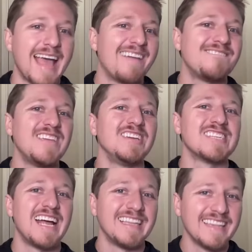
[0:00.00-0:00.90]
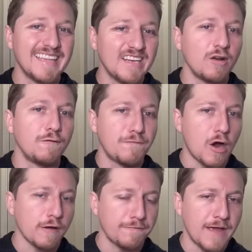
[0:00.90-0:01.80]
That feels a little
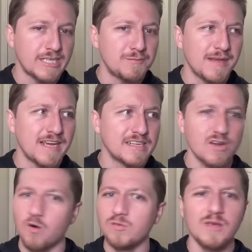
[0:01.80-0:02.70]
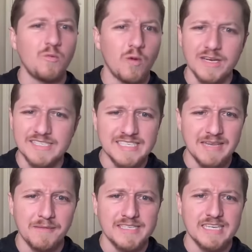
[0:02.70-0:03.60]
far-fetched because only one
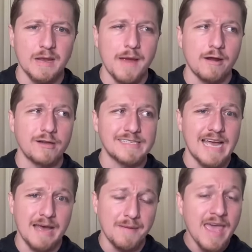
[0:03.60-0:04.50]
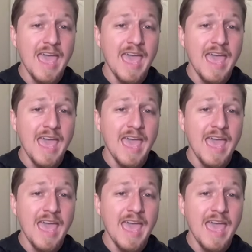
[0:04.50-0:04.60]
team gets to come out on top.